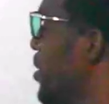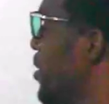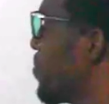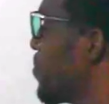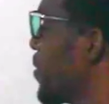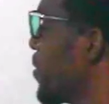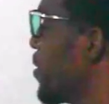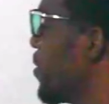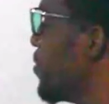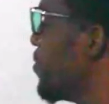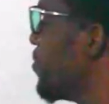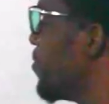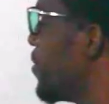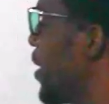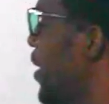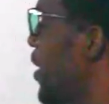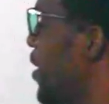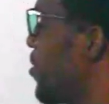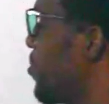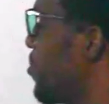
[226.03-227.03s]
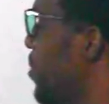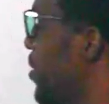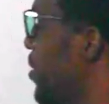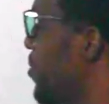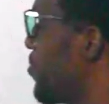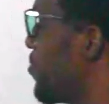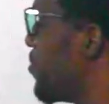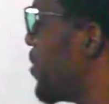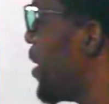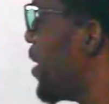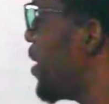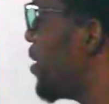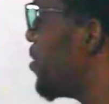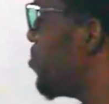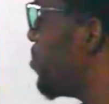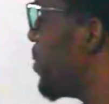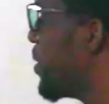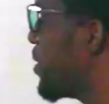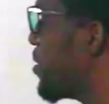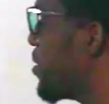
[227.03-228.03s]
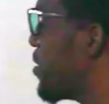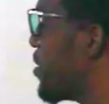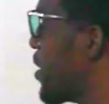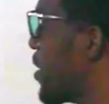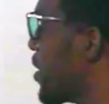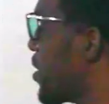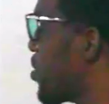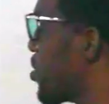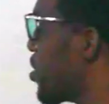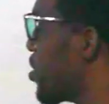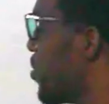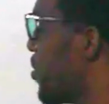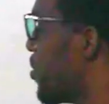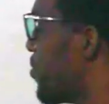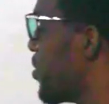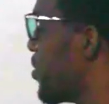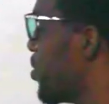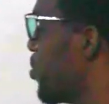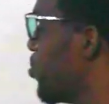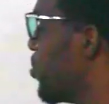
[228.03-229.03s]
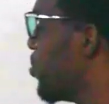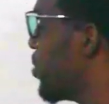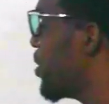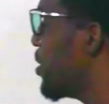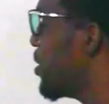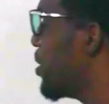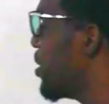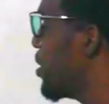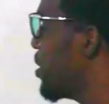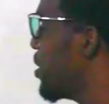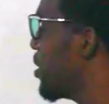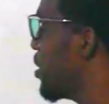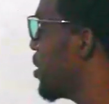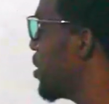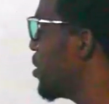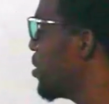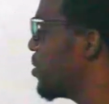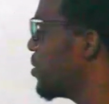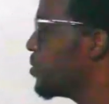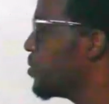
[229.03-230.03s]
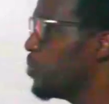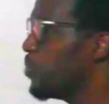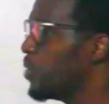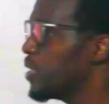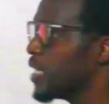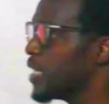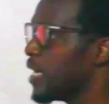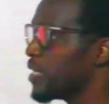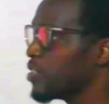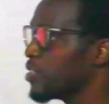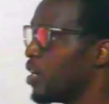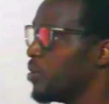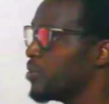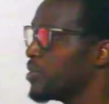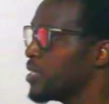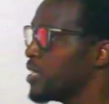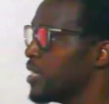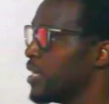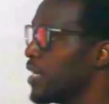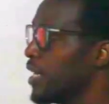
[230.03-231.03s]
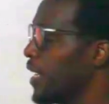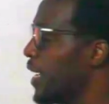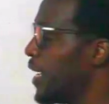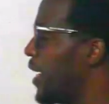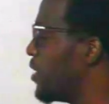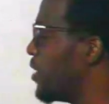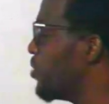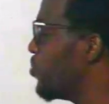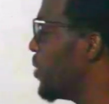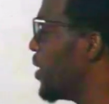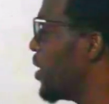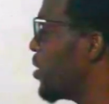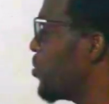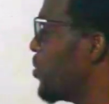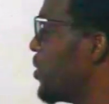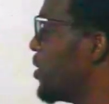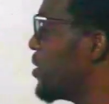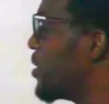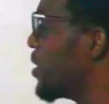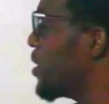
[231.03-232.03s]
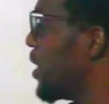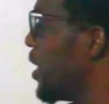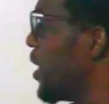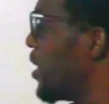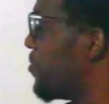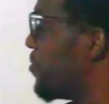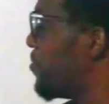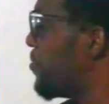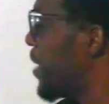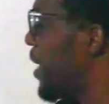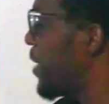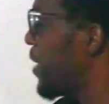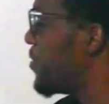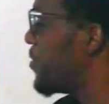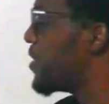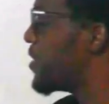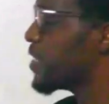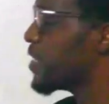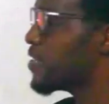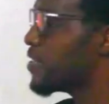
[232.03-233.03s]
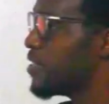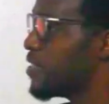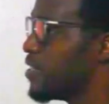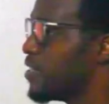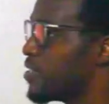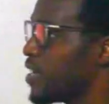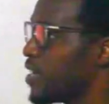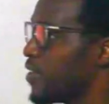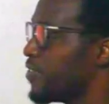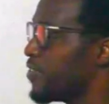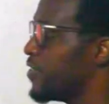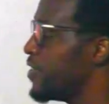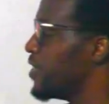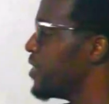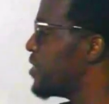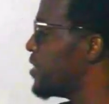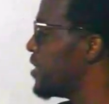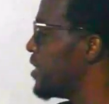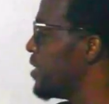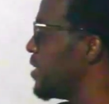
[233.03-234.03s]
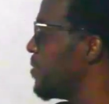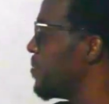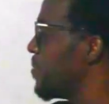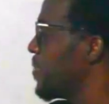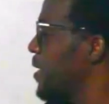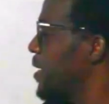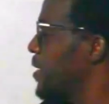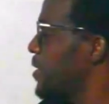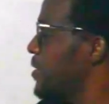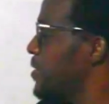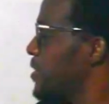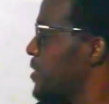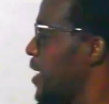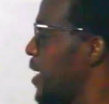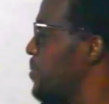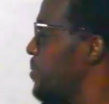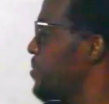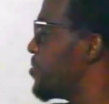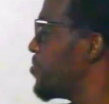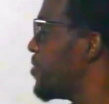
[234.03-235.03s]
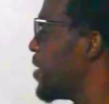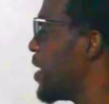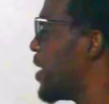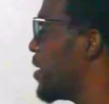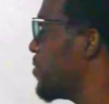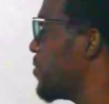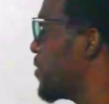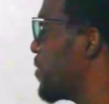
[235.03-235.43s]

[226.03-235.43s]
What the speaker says: 5 by 5 by 6, however you want to work that out. And we are going to get 5 6s are 30 times 5, giving us